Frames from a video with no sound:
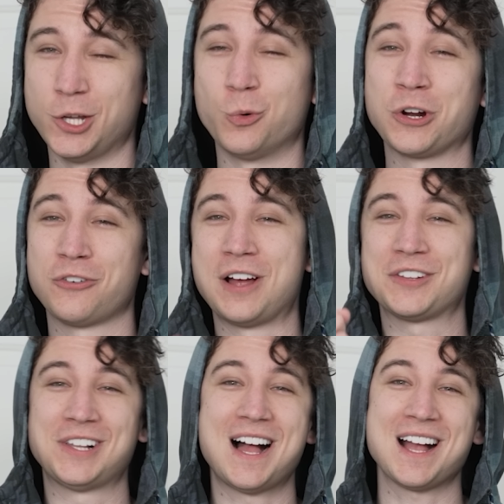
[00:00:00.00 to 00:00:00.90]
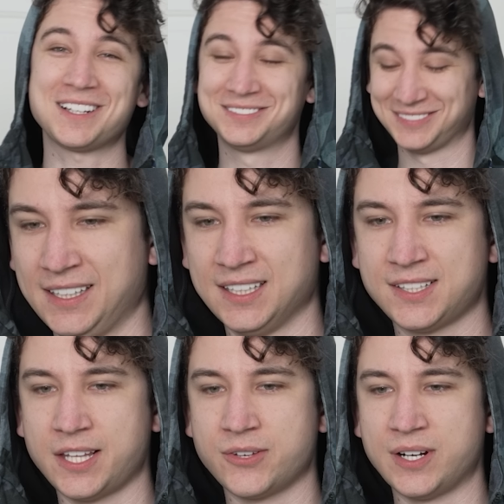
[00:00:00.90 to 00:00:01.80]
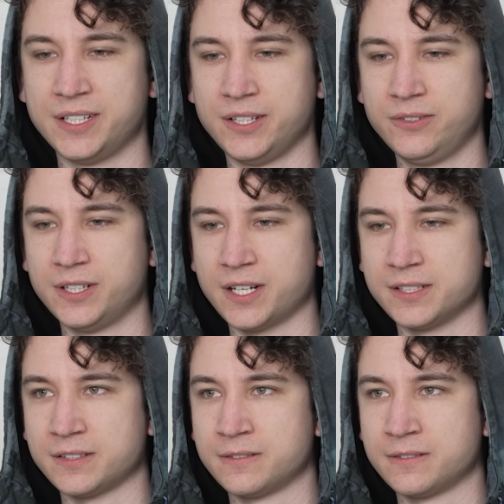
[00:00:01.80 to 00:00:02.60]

They'll work around the clock. Unless they threaten to unionize.